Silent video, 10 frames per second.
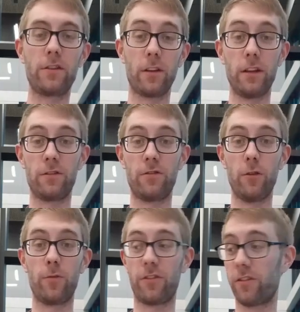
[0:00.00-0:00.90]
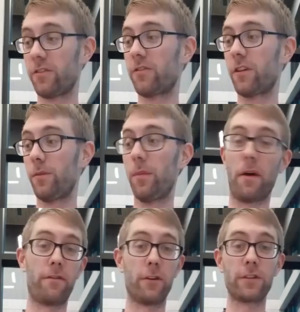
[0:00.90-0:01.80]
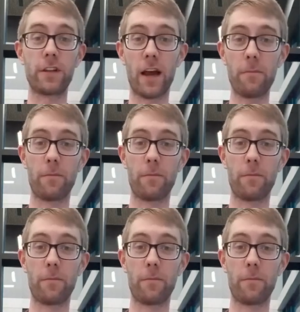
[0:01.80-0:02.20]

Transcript: of these soups. This is going to be my first time